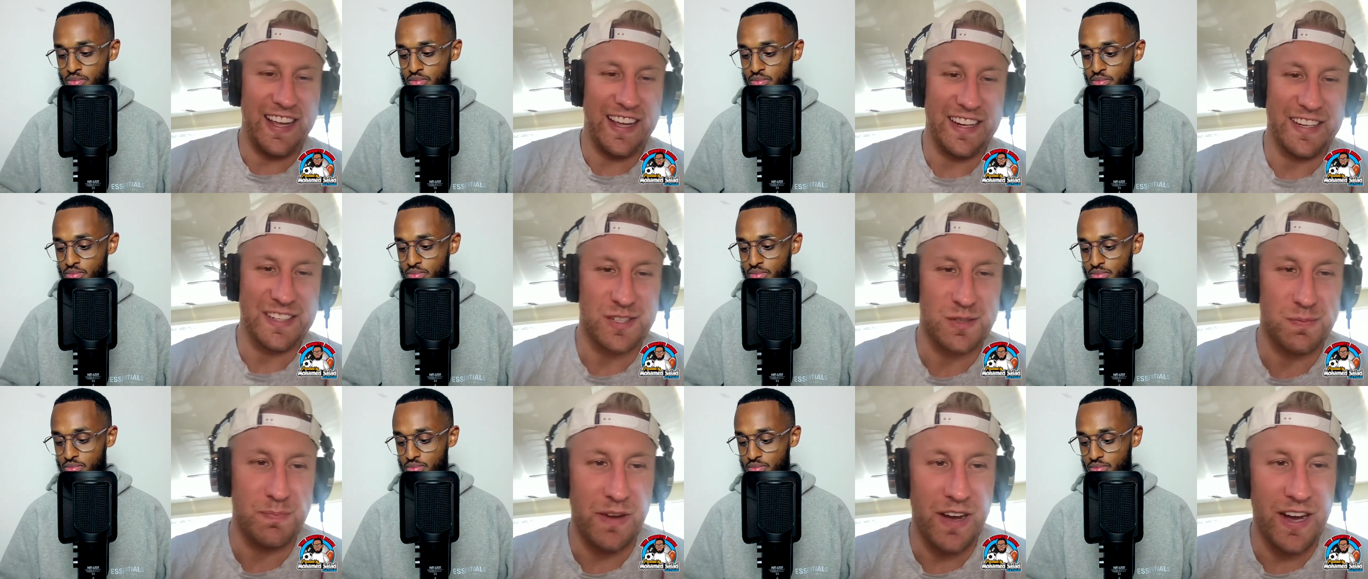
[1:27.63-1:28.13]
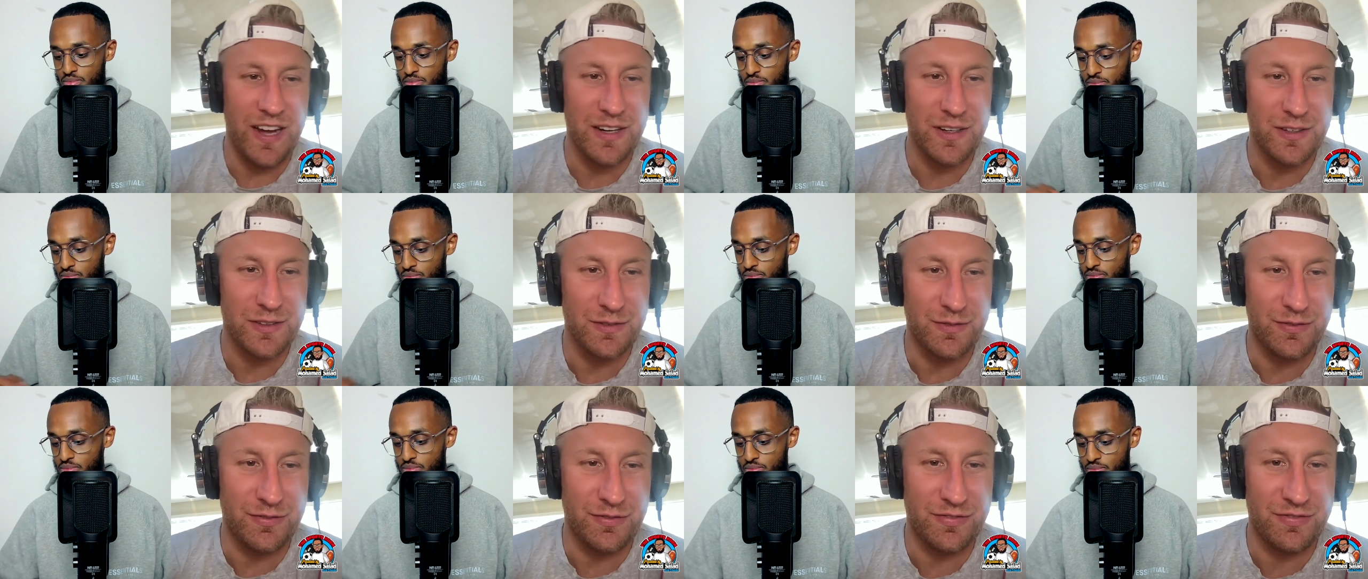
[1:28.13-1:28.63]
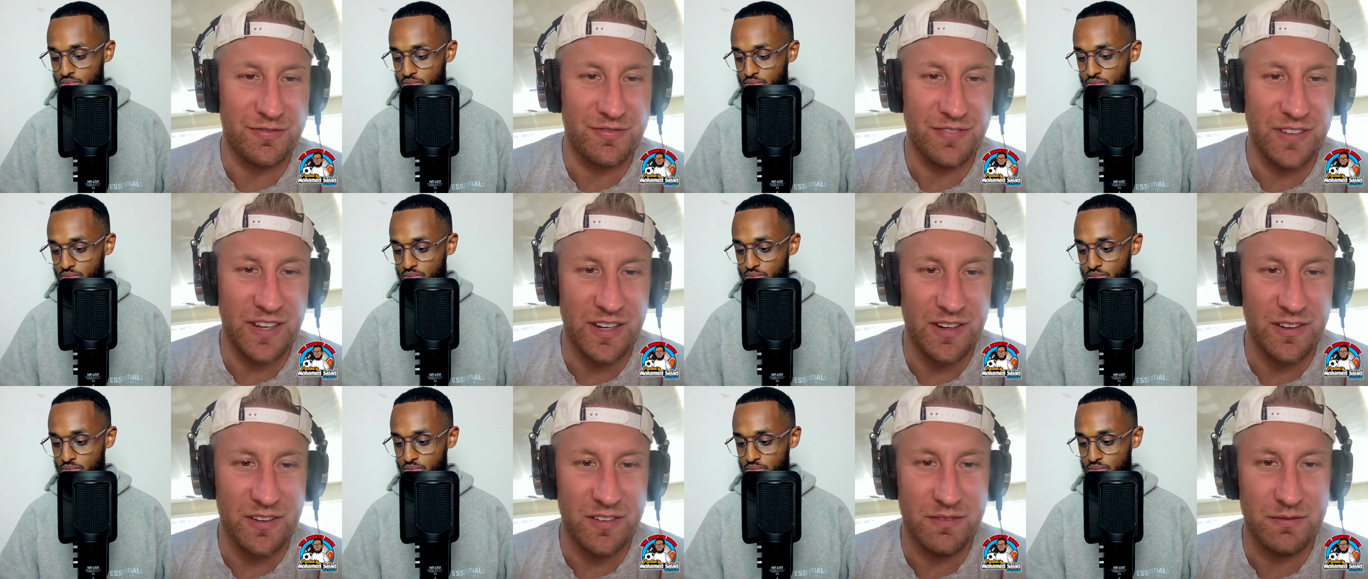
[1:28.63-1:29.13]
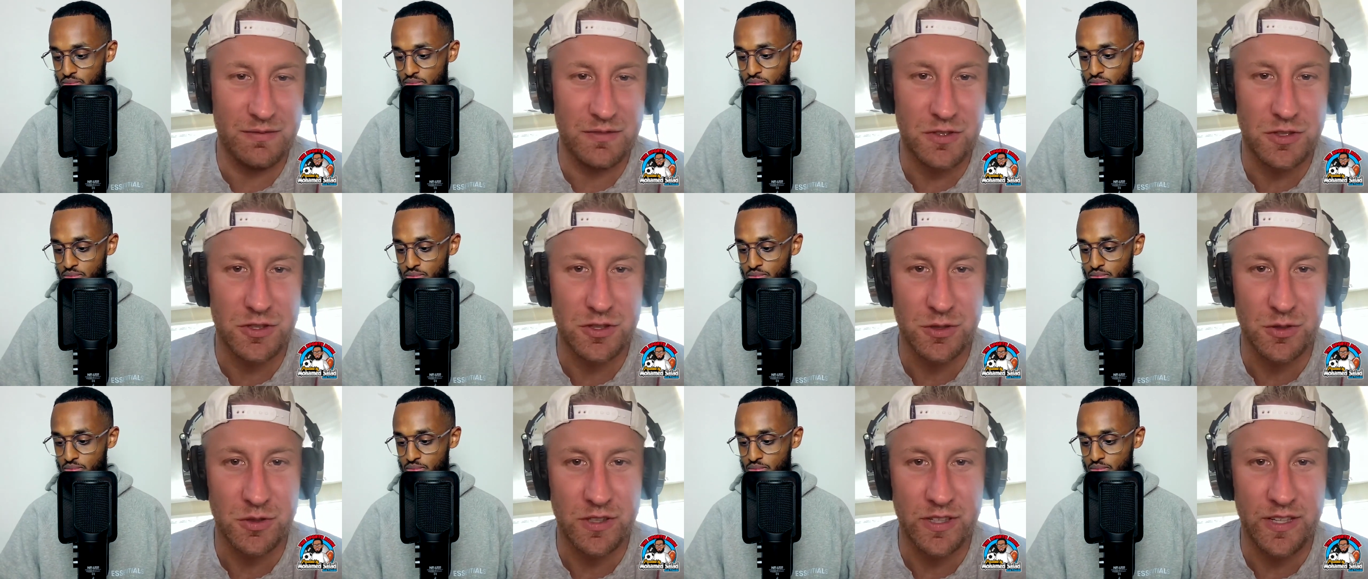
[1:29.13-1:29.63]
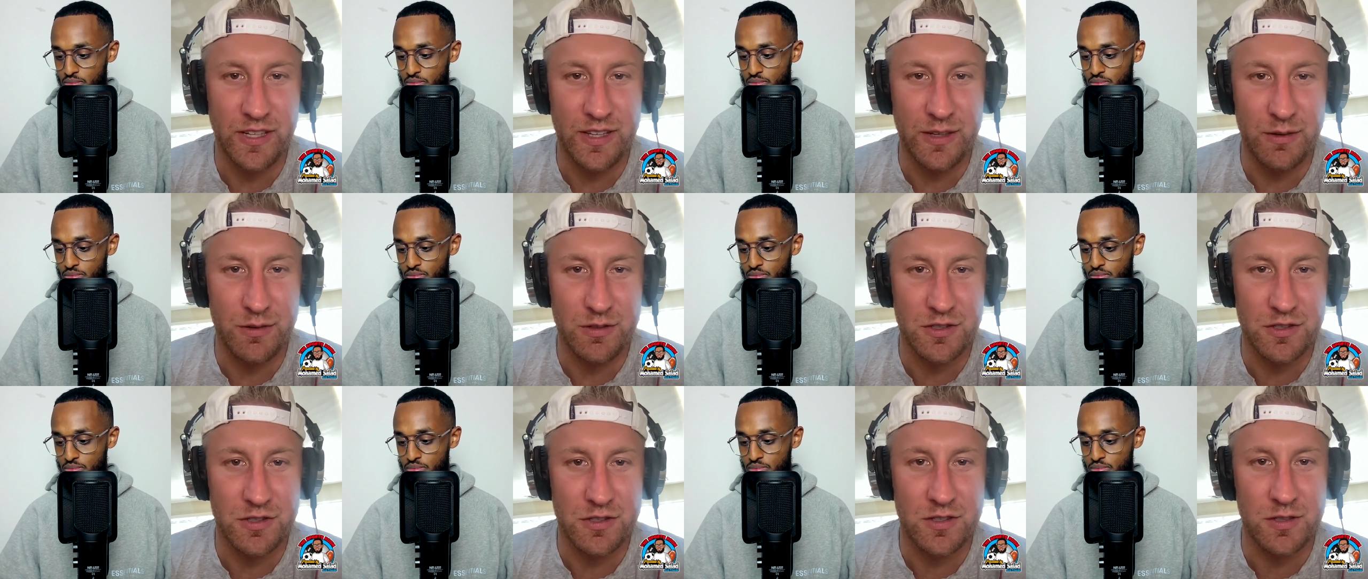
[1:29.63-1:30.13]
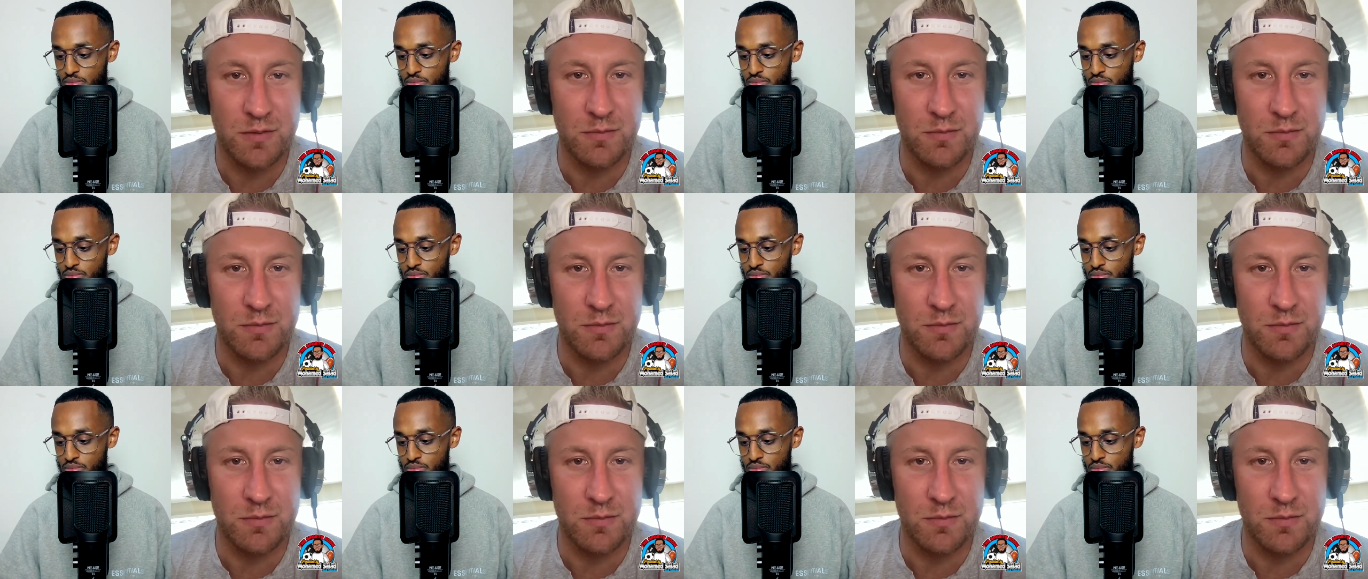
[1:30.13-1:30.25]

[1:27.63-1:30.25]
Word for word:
Speaker 1: in a spot of you know truly there was some